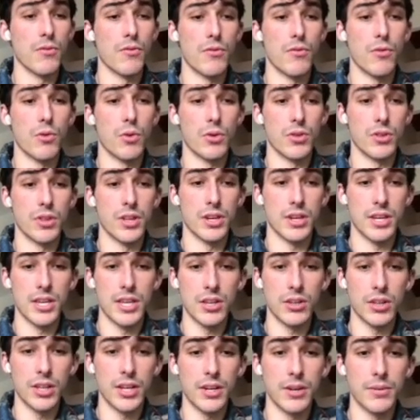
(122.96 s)
for the
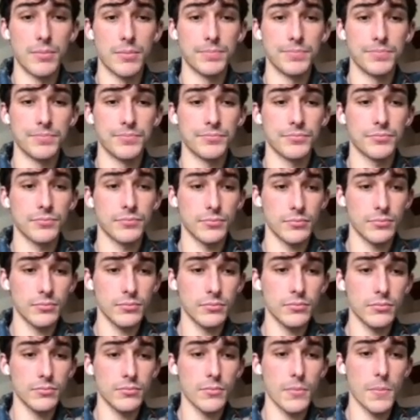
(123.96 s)
helium
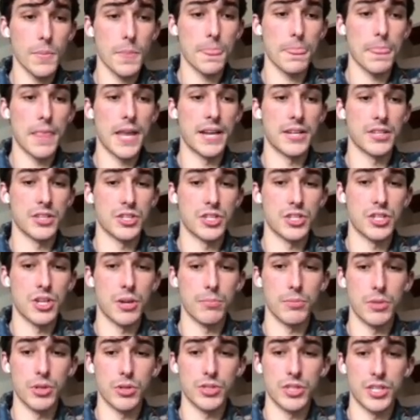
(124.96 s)
and
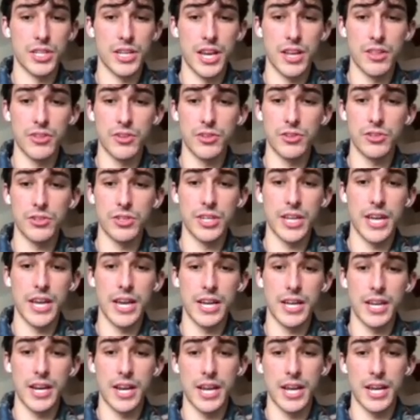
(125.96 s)
sum those together to
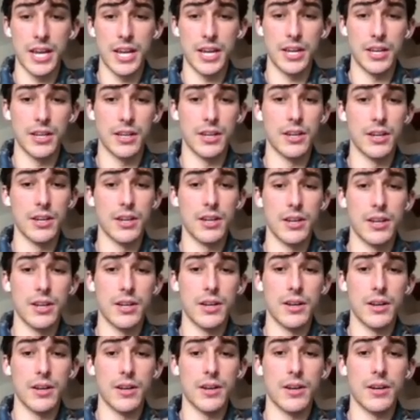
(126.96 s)
get a
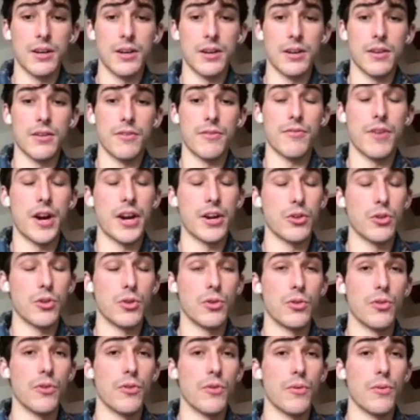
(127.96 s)

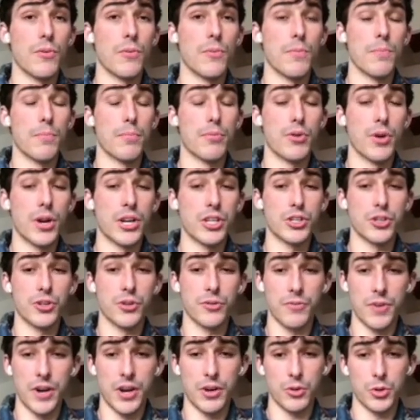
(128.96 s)
final pressure
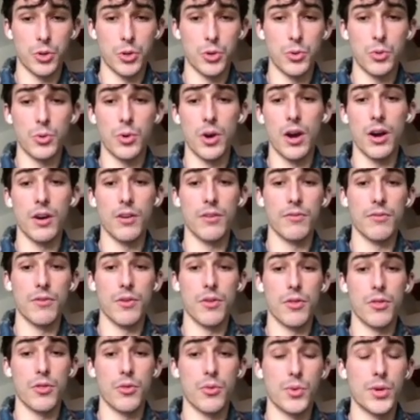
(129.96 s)
value of
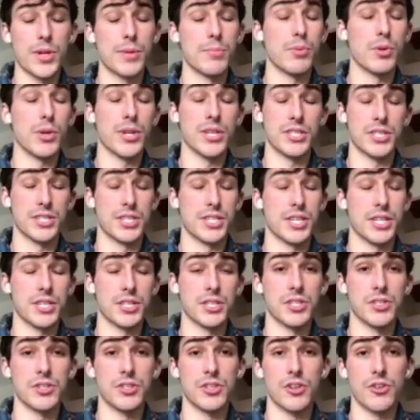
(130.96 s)

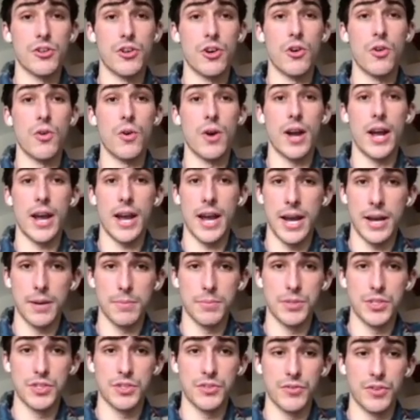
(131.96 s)
3.60
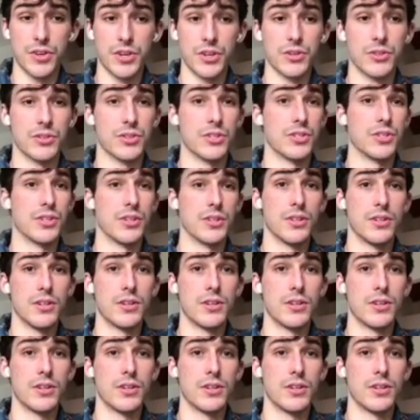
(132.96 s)
atmospheres.